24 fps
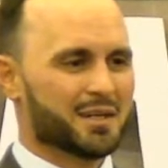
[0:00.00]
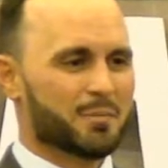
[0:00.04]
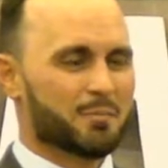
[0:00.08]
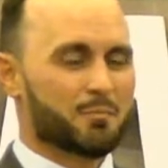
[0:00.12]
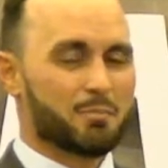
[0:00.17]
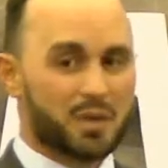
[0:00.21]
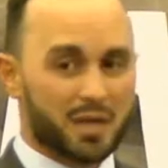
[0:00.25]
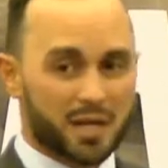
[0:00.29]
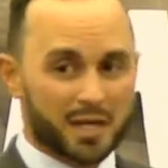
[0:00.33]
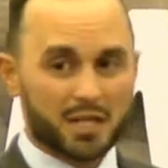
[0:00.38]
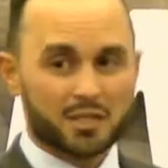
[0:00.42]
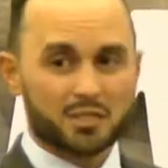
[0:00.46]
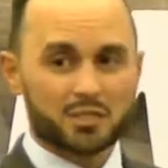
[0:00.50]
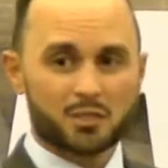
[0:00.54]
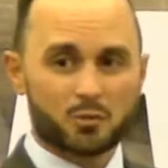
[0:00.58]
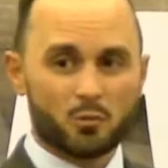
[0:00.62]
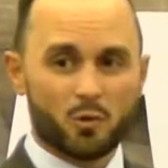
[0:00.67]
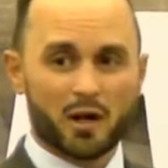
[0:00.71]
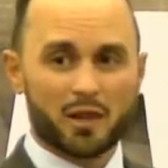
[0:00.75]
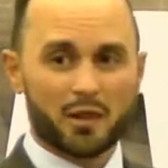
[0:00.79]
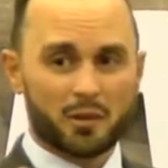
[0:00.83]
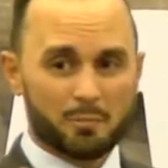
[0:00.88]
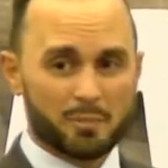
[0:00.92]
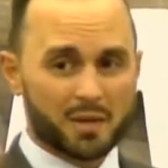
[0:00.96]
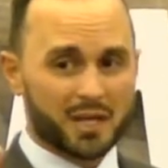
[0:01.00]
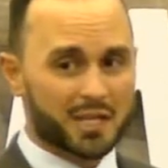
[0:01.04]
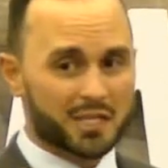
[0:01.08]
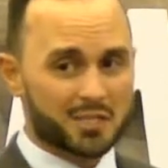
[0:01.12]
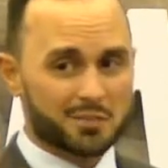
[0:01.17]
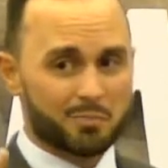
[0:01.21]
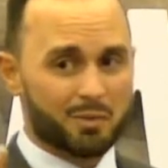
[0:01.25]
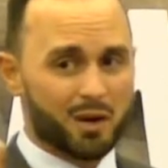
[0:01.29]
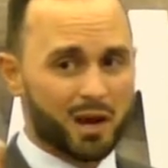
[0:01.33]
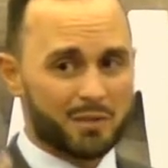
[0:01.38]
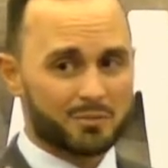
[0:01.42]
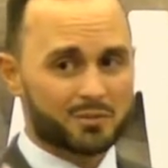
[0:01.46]
One of the
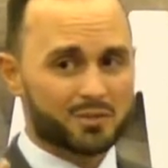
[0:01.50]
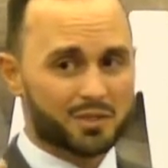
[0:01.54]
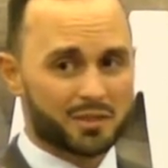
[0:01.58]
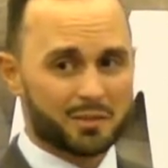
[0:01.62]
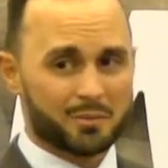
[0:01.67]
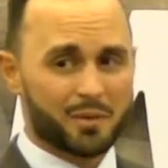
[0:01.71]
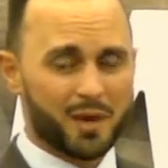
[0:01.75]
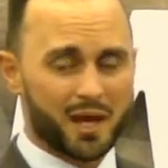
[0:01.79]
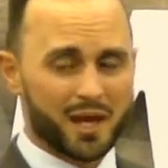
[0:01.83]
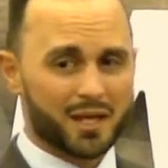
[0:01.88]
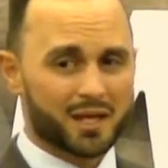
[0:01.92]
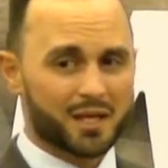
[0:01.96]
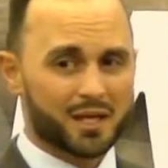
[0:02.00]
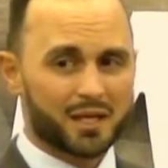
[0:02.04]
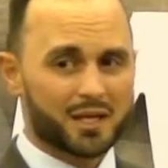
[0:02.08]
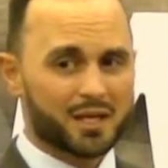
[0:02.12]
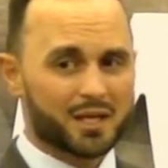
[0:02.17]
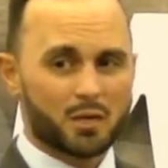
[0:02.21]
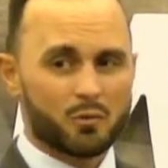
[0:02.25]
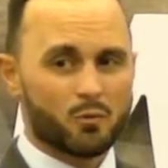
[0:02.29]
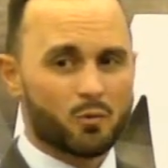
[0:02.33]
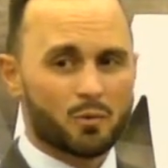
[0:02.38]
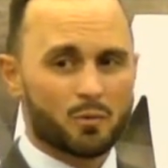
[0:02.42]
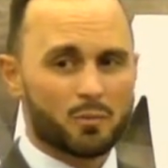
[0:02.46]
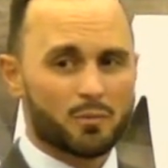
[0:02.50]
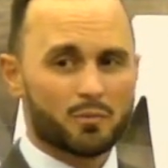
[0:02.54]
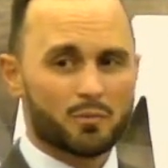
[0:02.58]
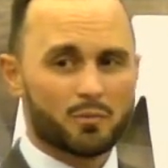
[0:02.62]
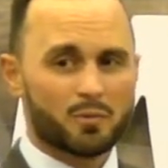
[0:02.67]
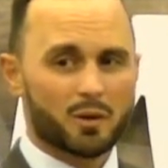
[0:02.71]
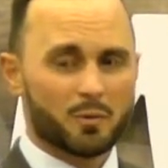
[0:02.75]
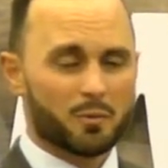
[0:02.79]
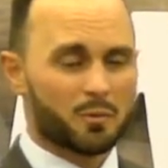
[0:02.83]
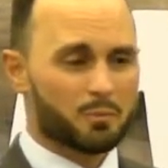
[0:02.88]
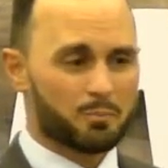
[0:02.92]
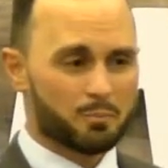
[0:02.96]
biggest problems on the planet
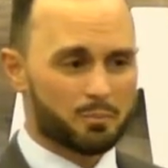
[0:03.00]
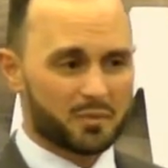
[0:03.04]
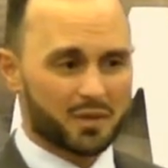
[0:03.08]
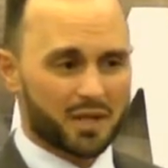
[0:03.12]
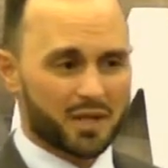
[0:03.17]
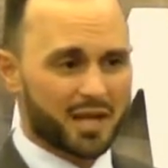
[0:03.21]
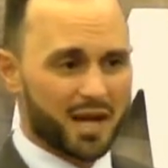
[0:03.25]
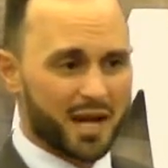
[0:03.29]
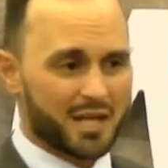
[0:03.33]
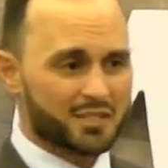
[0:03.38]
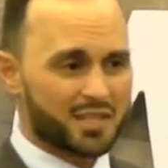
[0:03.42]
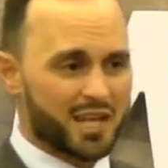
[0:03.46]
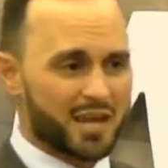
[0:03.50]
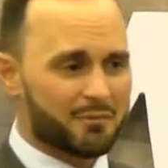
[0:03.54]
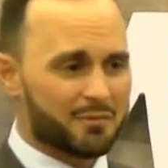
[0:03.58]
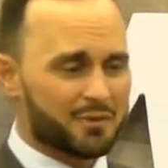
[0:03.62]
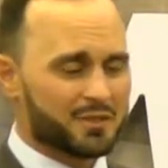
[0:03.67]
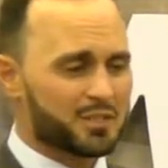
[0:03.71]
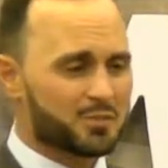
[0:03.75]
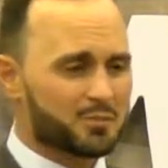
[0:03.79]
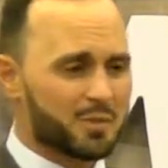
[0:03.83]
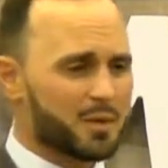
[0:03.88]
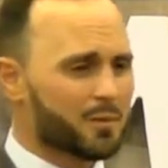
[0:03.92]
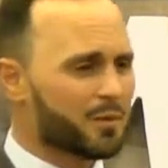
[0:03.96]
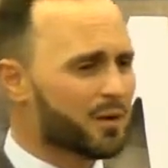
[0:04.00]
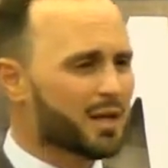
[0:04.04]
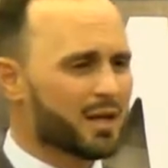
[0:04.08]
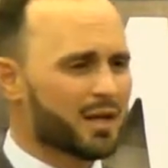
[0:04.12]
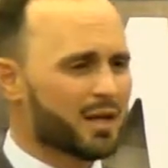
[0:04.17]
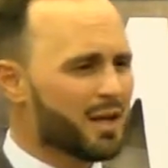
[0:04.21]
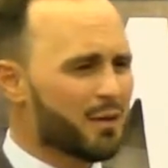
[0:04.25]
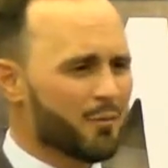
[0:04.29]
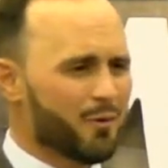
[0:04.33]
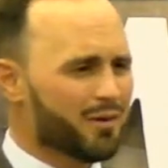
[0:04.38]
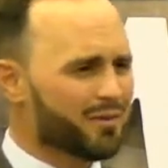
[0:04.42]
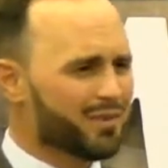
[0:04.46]
that God's having with his people,
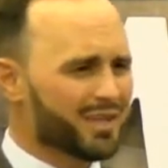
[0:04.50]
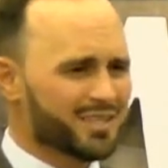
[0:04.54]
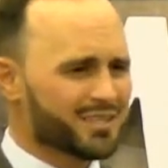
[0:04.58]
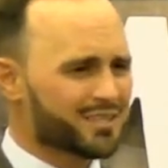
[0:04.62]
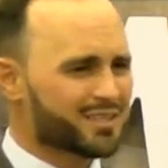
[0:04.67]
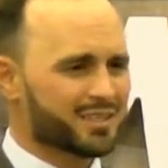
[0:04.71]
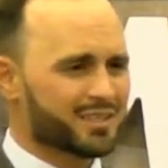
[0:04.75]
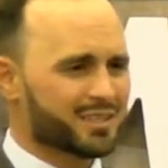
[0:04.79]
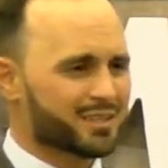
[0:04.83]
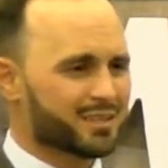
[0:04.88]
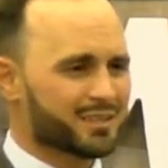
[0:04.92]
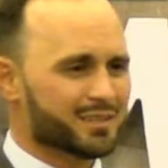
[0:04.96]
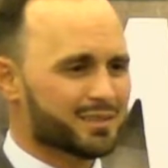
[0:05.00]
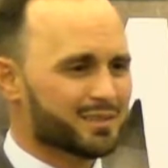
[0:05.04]
they won't listen.